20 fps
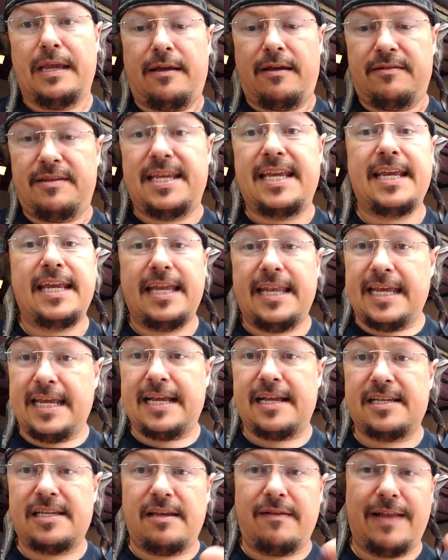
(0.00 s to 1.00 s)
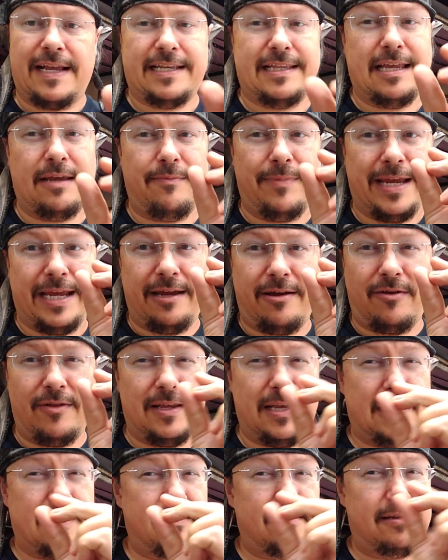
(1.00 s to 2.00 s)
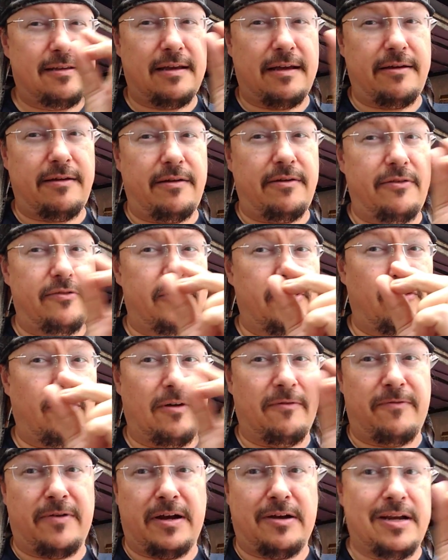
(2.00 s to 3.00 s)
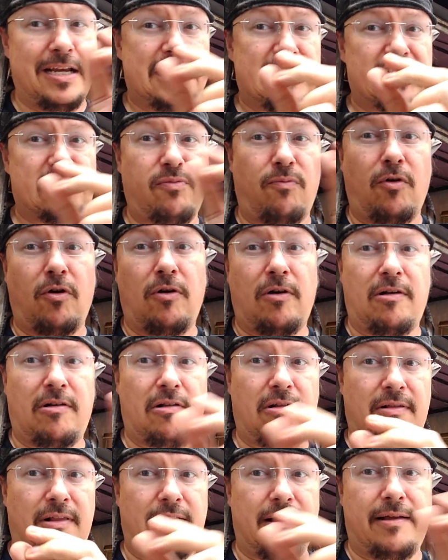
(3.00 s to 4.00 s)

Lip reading: tedious, like they may only do a very small